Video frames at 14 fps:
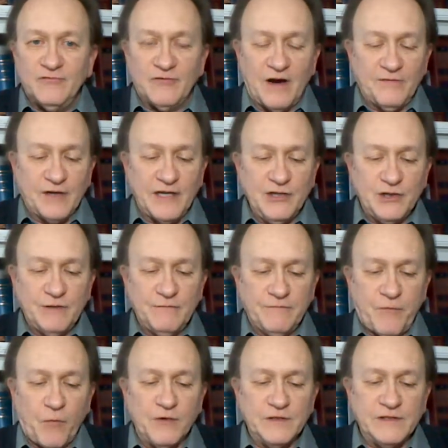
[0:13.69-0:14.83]
Revelation
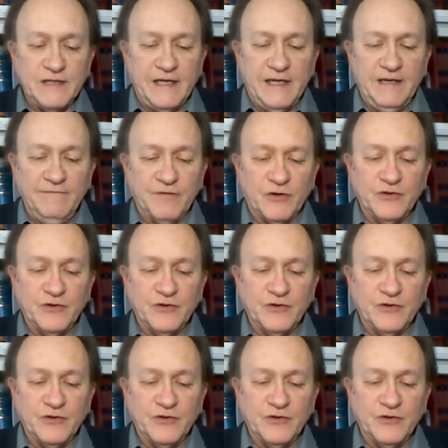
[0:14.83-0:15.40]
14,